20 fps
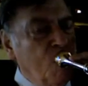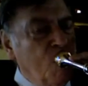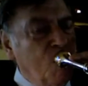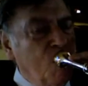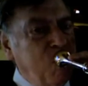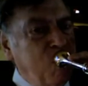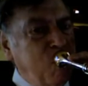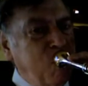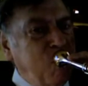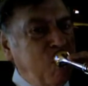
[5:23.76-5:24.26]

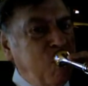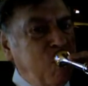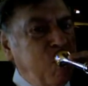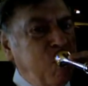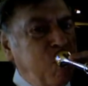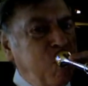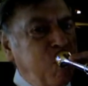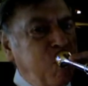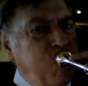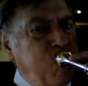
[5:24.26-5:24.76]

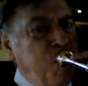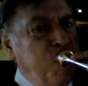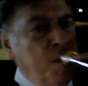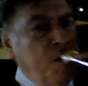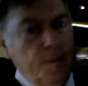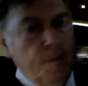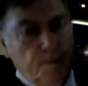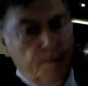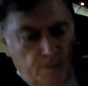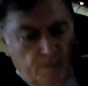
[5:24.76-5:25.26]

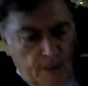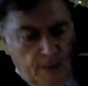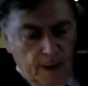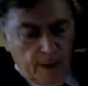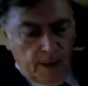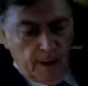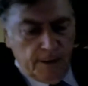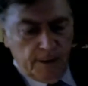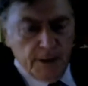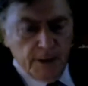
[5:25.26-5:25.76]
And
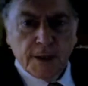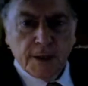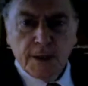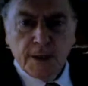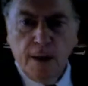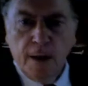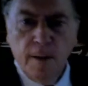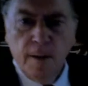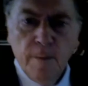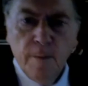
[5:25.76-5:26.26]
this
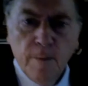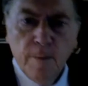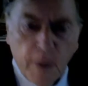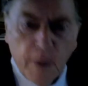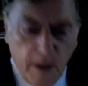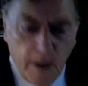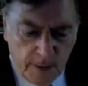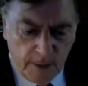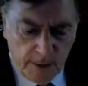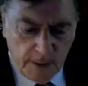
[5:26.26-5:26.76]
time I'm
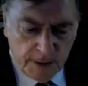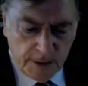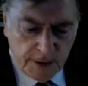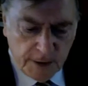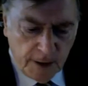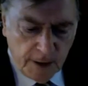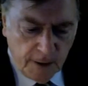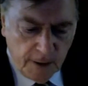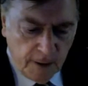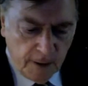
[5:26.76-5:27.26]
going to
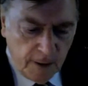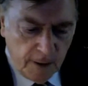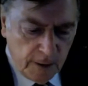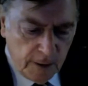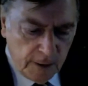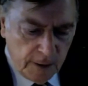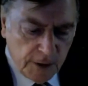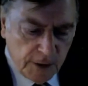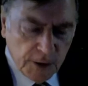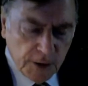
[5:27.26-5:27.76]
sing
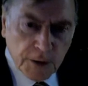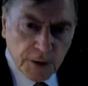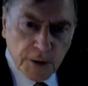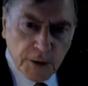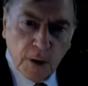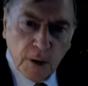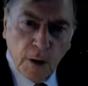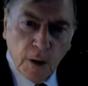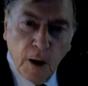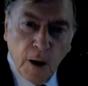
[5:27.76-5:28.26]
just
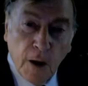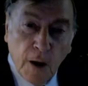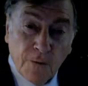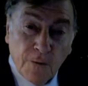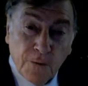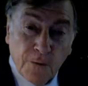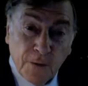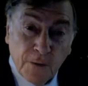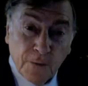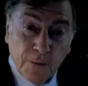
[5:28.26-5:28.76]
a
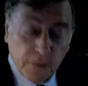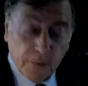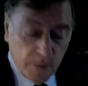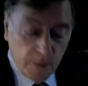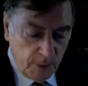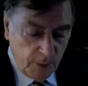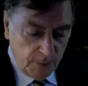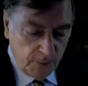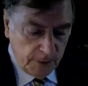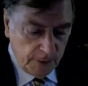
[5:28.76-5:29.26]
fifth
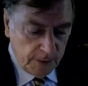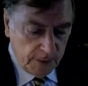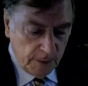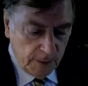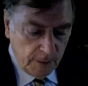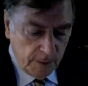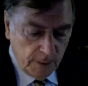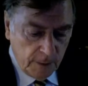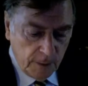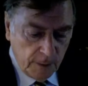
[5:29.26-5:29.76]
above it,
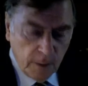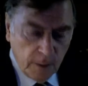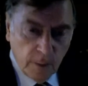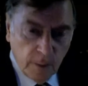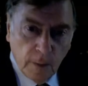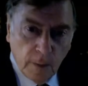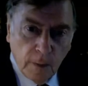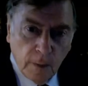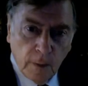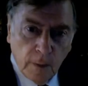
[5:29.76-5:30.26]

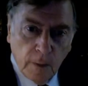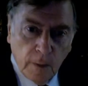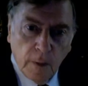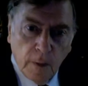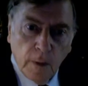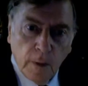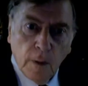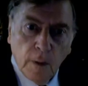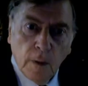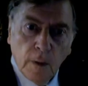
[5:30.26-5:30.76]

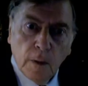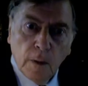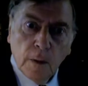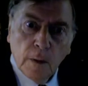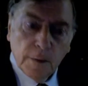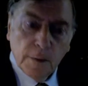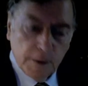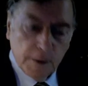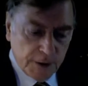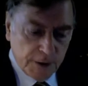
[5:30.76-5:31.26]

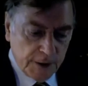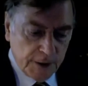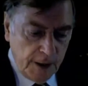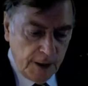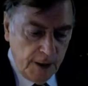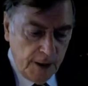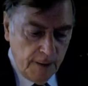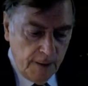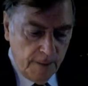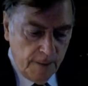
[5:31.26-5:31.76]
the C.
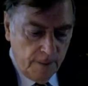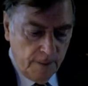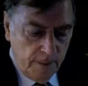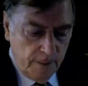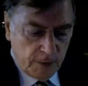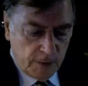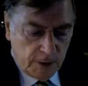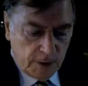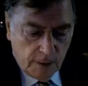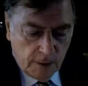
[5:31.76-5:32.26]

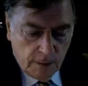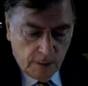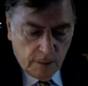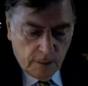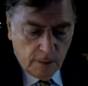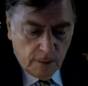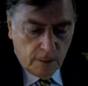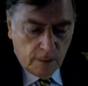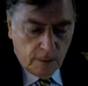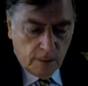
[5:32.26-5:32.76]
So
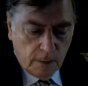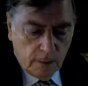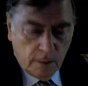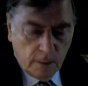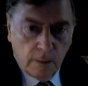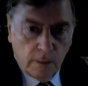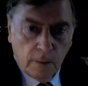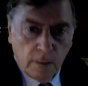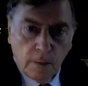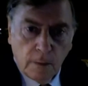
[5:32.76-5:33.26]

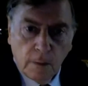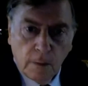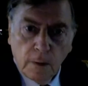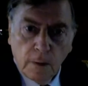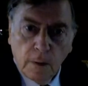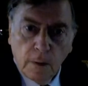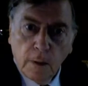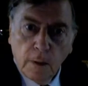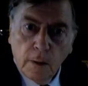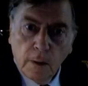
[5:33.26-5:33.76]

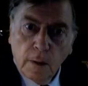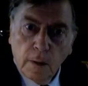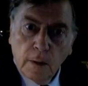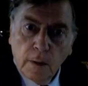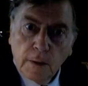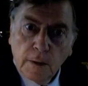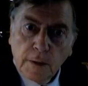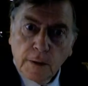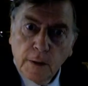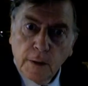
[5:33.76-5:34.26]

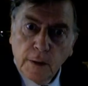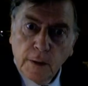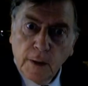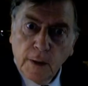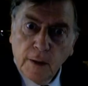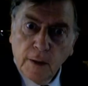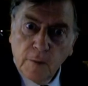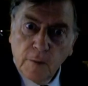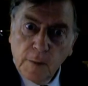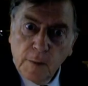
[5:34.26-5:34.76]

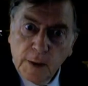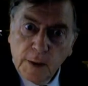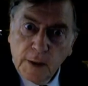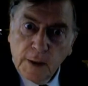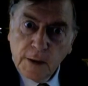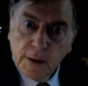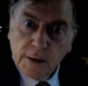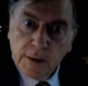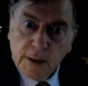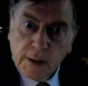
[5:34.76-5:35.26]
everybody
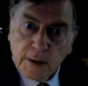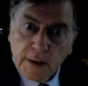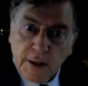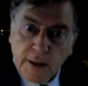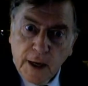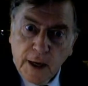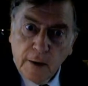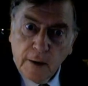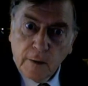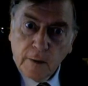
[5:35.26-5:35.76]
knows that
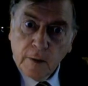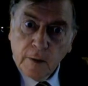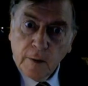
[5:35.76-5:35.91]
sound,